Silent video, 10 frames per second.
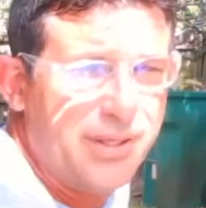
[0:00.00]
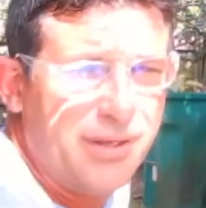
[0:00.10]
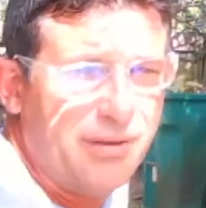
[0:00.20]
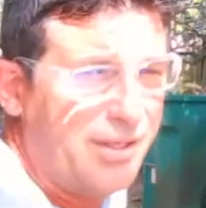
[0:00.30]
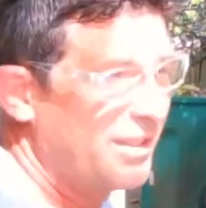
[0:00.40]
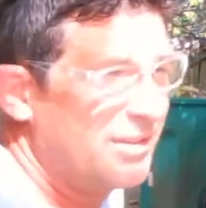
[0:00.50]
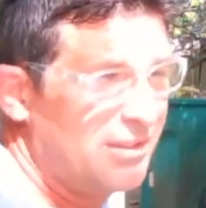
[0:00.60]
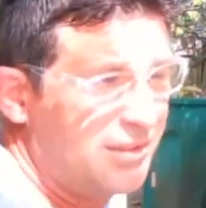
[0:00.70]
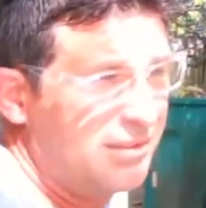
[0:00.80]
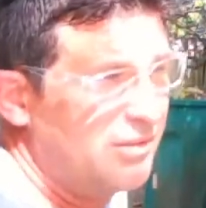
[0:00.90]
You know, like it's
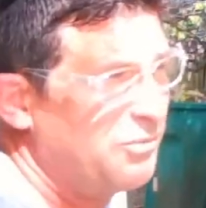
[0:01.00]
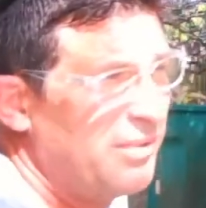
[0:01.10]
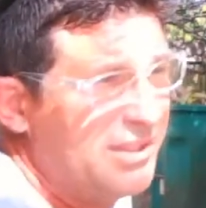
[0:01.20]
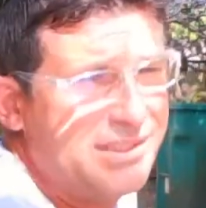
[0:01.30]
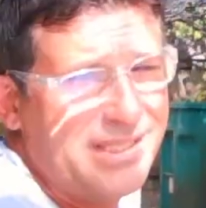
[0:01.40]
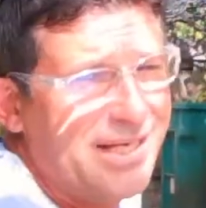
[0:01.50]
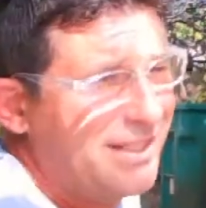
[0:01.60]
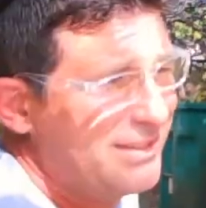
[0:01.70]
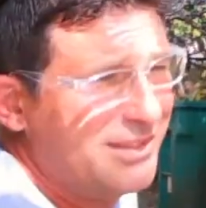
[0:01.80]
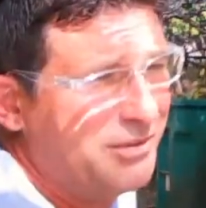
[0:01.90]
just too many
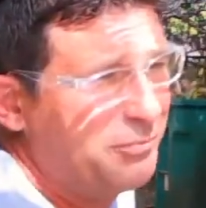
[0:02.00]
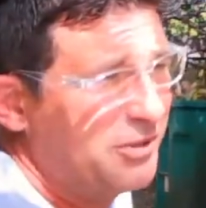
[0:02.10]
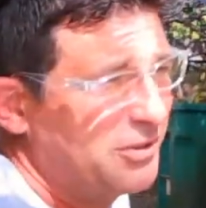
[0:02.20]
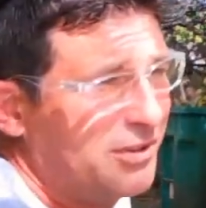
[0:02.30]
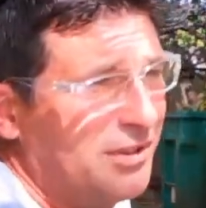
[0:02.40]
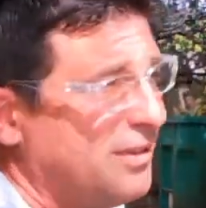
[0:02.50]
snakes and too much